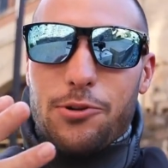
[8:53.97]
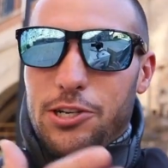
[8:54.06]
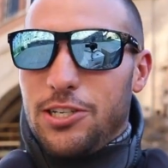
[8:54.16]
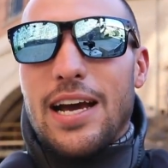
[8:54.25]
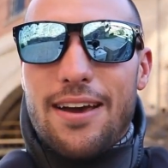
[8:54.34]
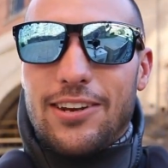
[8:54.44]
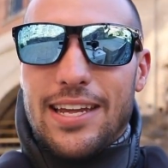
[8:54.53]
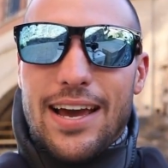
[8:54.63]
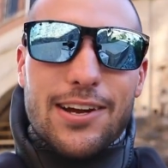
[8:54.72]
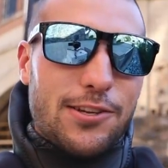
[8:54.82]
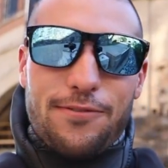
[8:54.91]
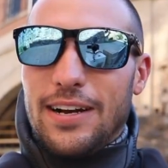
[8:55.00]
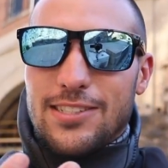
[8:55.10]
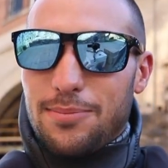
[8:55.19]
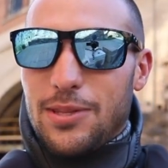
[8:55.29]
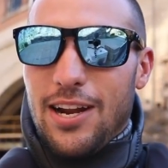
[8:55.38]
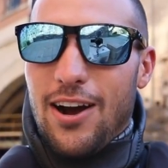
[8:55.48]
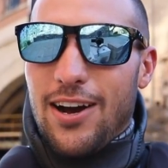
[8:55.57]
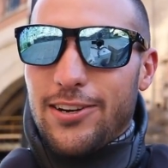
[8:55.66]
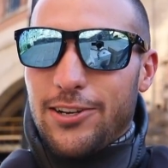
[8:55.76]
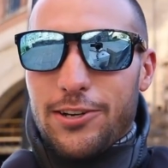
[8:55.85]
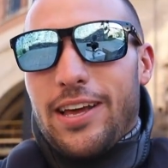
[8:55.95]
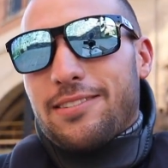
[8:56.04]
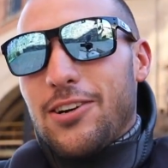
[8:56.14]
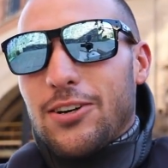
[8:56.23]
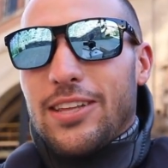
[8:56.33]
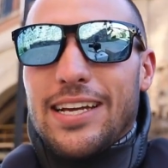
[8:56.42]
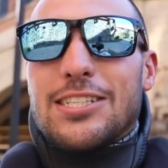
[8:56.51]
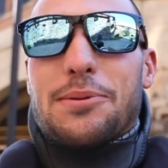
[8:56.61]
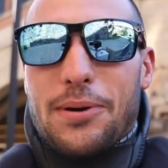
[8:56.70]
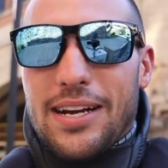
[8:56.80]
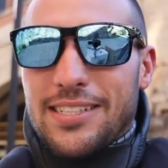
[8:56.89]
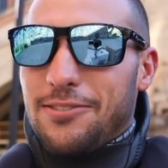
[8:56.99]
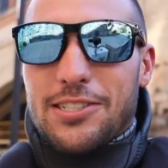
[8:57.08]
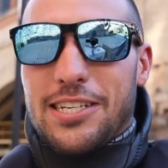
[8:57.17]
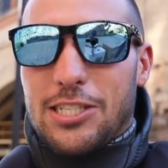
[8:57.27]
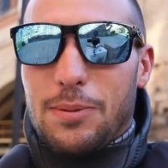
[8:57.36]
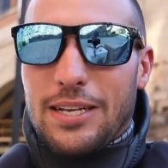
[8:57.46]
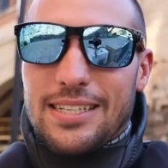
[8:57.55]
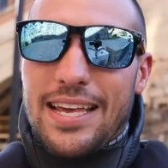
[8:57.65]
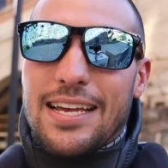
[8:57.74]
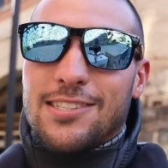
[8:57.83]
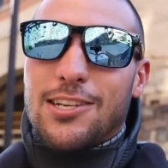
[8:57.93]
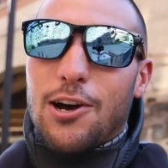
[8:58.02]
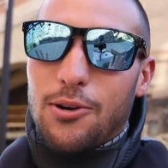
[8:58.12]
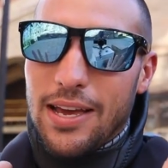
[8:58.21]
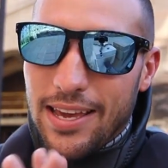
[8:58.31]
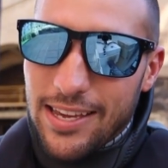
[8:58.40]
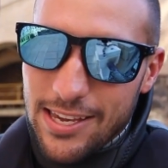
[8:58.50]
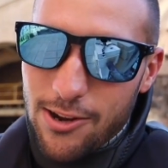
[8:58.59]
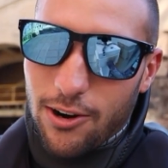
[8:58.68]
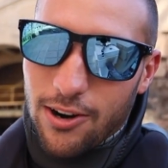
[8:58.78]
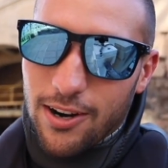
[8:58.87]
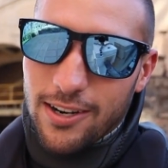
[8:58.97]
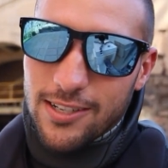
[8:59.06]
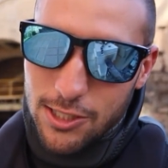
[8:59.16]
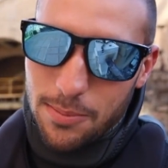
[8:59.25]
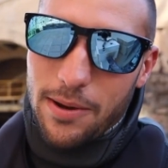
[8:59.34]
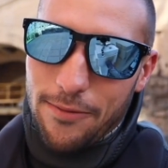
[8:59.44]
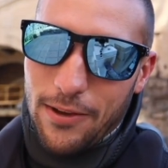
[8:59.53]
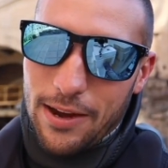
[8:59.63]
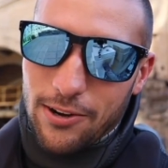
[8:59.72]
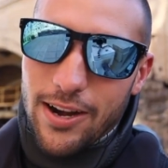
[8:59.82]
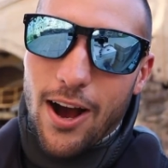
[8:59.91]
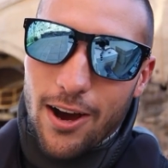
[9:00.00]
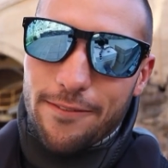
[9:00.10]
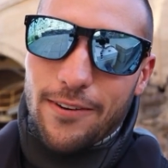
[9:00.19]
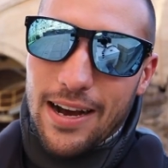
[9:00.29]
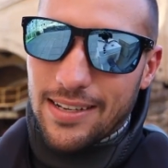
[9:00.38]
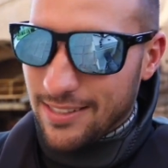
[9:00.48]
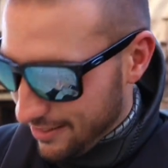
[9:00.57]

when you're diving down and you find something odd, you're like, oh, that's surprising, wasn't expecting that. So here are some of my favorite odd finds.